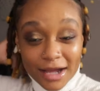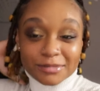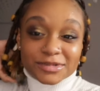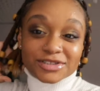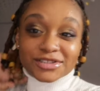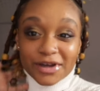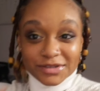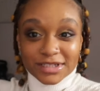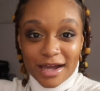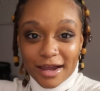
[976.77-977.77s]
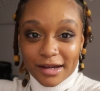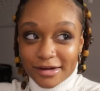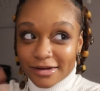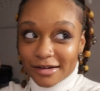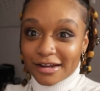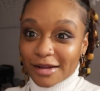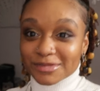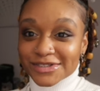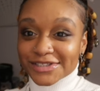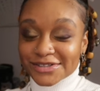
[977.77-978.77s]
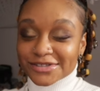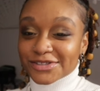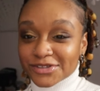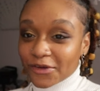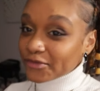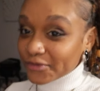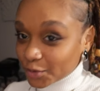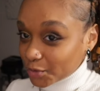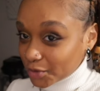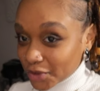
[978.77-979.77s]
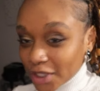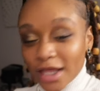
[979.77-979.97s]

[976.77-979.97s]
I'm so tired and I'm still so full.